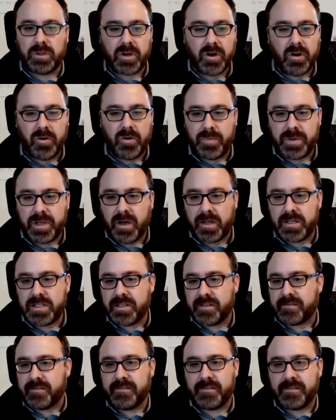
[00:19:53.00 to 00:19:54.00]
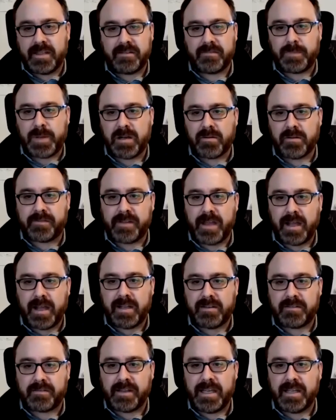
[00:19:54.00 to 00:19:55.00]
go beyond, just as Peter said,
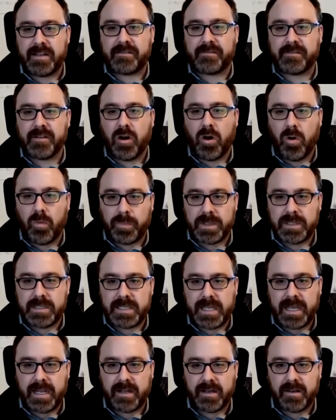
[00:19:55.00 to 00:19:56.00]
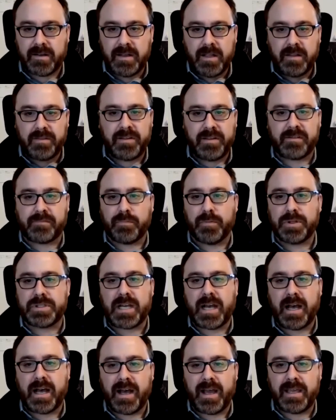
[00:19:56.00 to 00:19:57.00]
it's open data. This will
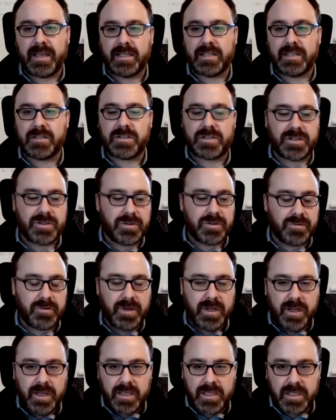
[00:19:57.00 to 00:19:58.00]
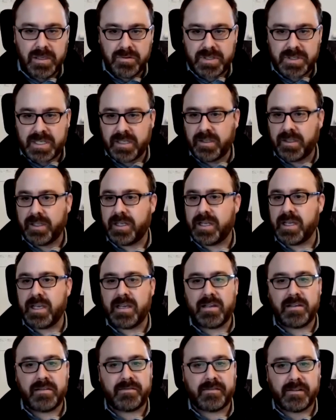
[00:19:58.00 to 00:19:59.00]
tie into
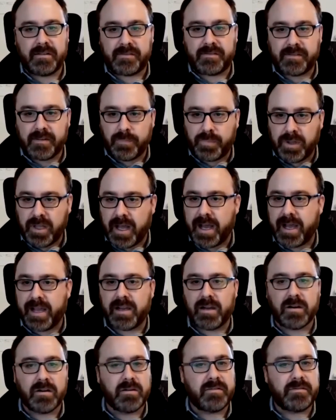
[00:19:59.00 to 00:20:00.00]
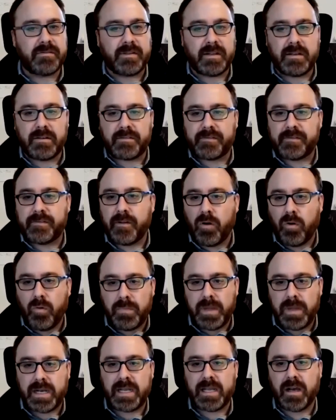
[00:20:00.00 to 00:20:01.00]
utilities and suppliers and so
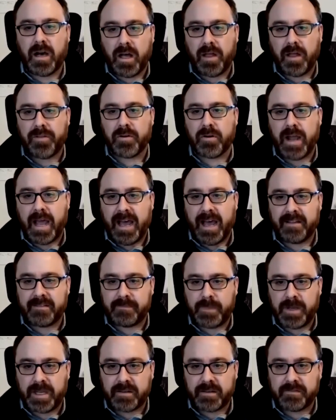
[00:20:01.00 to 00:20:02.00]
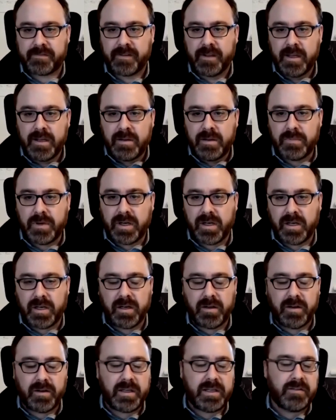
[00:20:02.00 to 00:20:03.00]
many other aspects
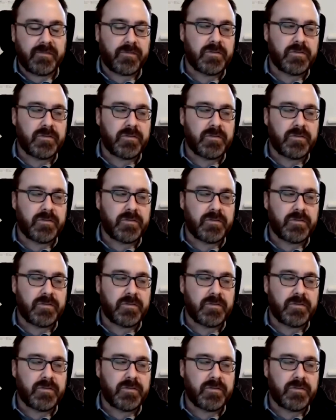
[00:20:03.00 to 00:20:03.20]
and